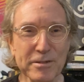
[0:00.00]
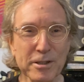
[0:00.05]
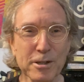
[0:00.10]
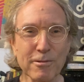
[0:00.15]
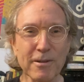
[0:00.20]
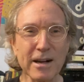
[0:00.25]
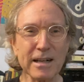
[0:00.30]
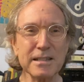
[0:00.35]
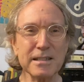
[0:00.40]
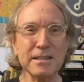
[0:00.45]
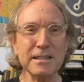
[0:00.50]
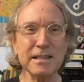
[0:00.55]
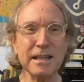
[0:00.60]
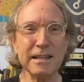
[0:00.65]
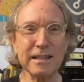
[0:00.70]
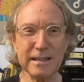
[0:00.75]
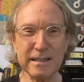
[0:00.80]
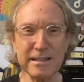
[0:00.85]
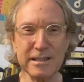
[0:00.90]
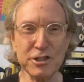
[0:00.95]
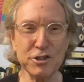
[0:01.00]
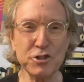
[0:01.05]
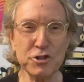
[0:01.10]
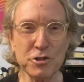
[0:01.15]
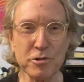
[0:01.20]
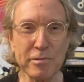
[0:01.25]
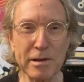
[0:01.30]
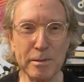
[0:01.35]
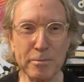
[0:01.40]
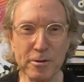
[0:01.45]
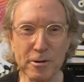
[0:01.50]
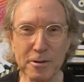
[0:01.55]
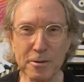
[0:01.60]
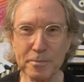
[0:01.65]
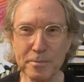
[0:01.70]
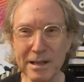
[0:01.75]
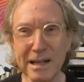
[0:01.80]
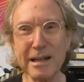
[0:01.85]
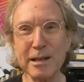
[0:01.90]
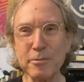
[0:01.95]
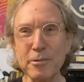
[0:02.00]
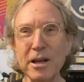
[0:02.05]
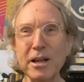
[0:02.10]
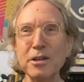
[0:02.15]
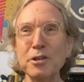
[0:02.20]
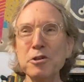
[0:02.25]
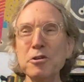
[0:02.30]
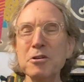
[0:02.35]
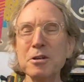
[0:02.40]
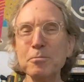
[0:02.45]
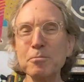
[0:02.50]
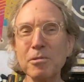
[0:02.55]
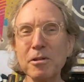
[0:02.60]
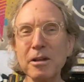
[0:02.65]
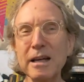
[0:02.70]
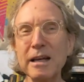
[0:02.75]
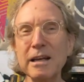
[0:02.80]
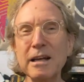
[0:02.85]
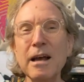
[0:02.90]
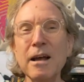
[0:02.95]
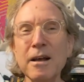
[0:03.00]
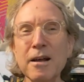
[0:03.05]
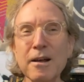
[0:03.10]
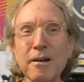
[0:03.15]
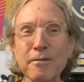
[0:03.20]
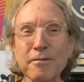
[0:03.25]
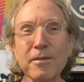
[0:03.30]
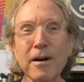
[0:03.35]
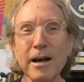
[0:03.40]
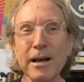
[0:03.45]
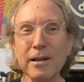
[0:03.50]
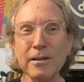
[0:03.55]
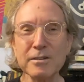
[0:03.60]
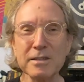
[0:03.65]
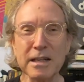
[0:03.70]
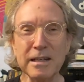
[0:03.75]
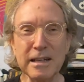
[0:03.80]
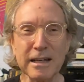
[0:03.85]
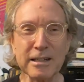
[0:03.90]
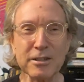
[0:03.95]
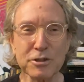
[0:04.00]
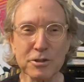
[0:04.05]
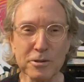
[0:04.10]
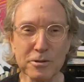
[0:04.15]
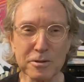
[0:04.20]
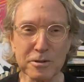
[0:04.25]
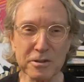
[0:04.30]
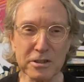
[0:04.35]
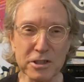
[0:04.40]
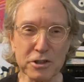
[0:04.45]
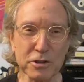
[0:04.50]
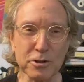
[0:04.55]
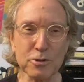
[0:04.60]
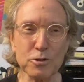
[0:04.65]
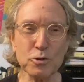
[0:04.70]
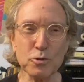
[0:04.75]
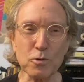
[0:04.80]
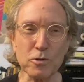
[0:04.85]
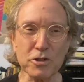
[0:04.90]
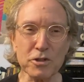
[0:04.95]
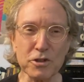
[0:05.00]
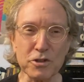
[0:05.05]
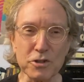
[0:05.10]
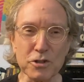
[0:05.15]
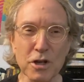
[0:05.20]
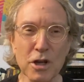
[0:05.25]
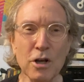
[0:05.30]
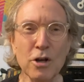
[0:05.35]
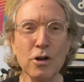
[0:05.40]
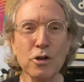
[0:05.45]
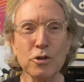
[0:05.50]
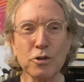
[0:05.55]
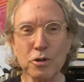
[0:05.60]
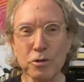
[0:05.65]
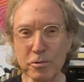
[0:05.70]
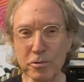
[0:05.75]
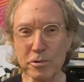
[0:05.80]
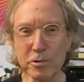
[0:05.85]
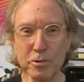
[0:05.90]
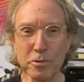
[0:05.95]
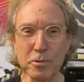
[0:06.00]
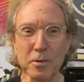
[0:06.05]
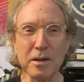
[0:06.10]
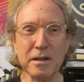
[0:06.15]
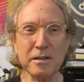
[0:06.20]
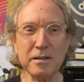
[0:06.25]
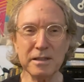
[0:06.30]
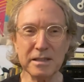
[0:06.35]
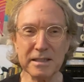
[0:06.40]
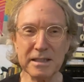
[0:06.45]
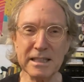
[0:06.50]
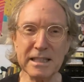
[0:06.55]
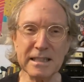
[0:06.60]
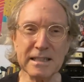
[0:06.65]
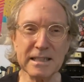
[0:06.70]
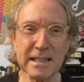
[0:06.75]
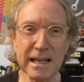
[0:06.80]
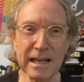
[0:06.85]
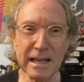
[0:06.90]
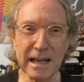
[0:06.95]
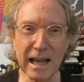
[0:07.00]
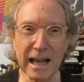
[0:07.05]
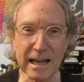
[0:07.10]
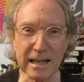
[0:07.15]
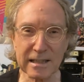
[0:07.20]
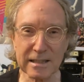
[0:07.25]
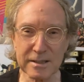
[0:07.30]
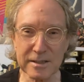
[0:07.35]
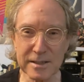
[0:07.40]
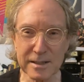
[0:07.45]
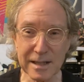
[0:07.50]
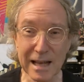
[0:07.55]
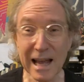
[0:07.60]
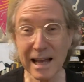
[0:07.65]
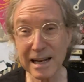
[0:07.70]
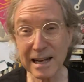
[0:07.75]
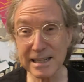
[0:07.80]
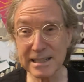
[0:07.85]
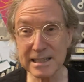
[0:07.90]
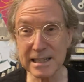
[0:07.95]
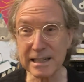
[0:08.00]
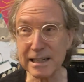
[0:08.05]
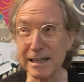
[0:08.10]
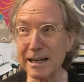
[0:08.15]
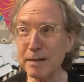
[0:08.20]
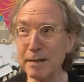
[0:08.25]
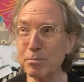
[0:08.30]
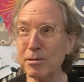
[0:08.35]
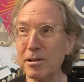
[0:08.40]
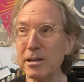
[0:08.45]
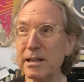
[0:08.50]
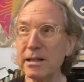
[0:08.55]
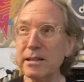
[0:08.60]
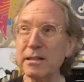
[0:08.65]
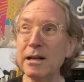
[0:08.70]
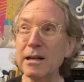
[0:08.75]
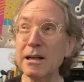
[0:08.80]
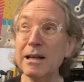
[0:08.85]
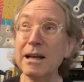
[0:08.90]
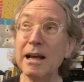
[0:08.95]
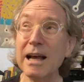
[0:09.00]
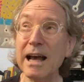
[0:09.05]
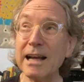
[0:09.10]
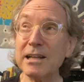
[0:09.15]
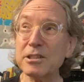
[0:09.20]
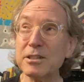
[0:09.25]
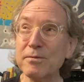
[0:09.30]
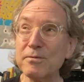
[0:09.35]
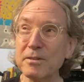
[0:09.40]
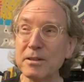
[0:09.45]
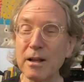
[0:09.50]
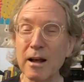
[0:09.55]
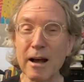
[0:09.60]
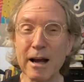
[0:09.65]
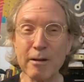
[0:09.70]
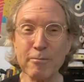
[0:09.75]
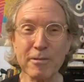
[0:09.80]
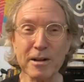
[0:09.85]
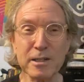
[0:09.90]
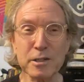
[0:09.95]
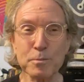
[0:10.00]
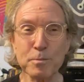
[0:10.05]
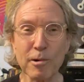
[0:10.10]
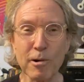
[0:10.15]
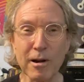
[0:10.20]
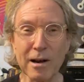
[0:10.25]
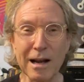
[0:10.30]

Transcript: correct to say? It's a streamer. But anyway, you can play files and external digital sources through the D10X. And I did, and I played, actually for the high-res part,